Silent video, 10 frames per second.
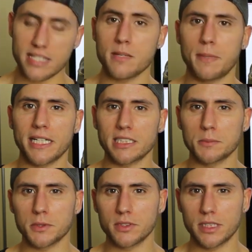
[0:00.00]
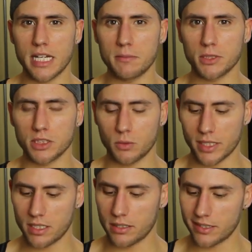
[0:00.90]
Is it possible to gain muscle
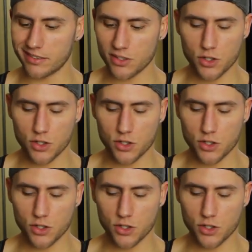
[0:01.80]
when cutting?